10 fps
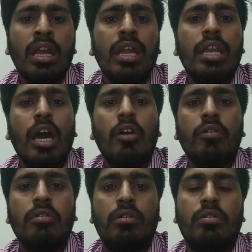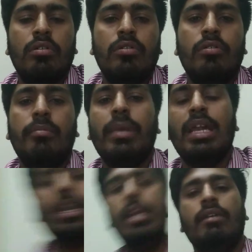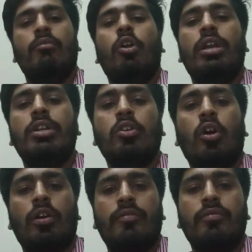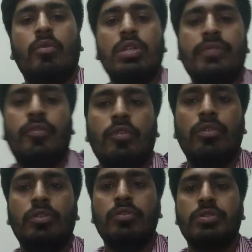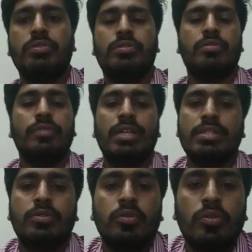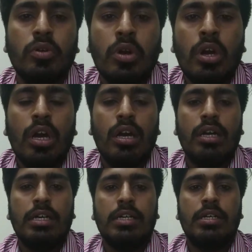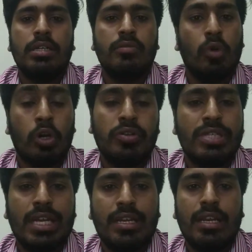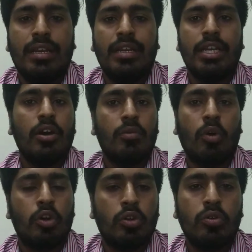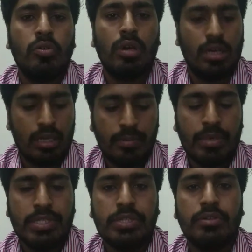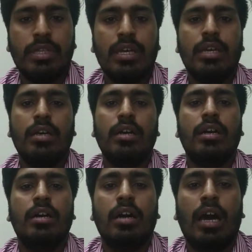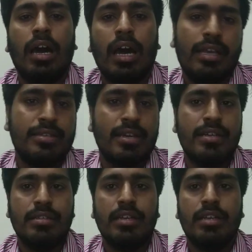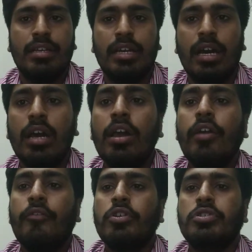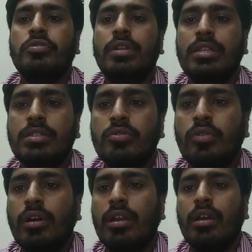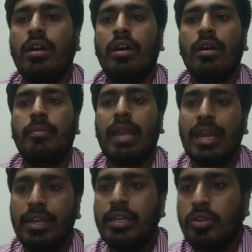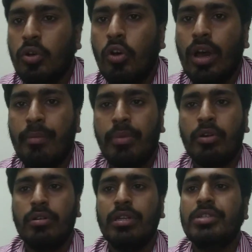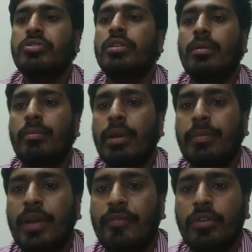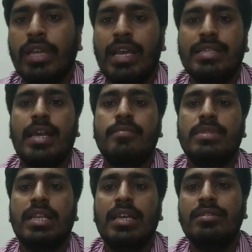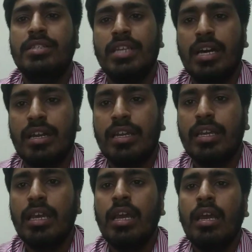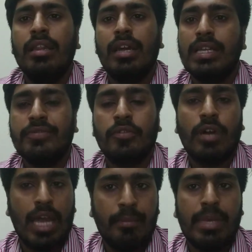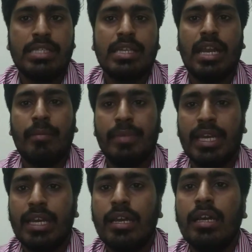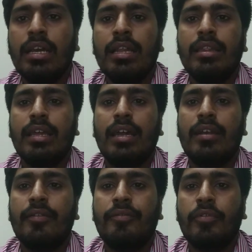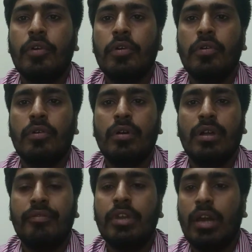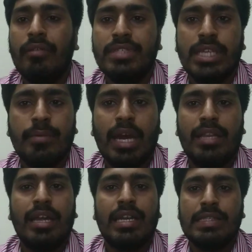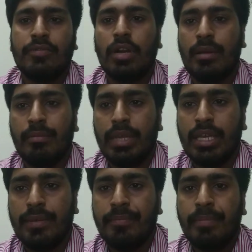Now mainly what I talked was for those students who want to settle in India or want to pursue their higher studies in India. For students who are planning to go abroad, they should prepare for the exams like GRE, that is for MS and MTech. Then for we have GMAT, that is for MBA.